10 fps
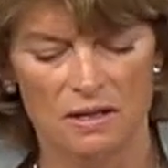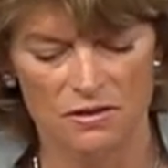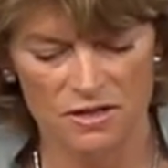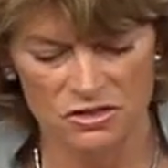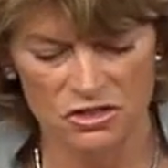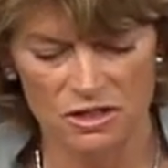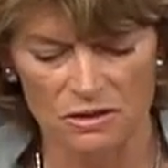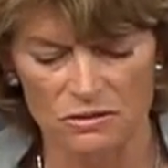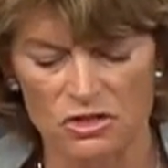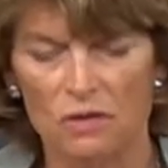this
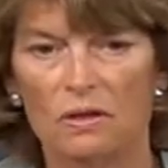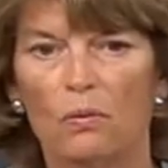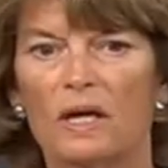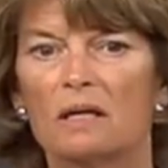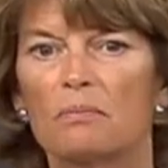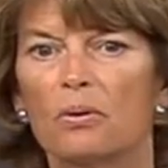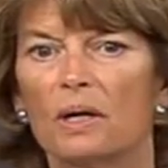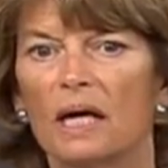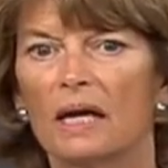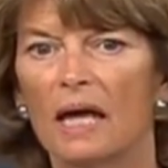year so that we can
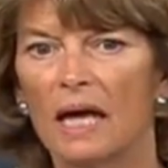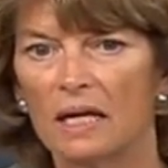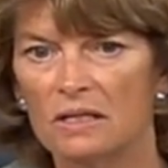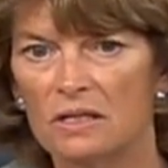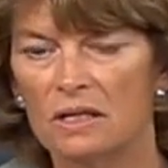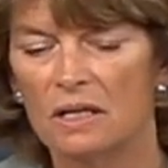put an end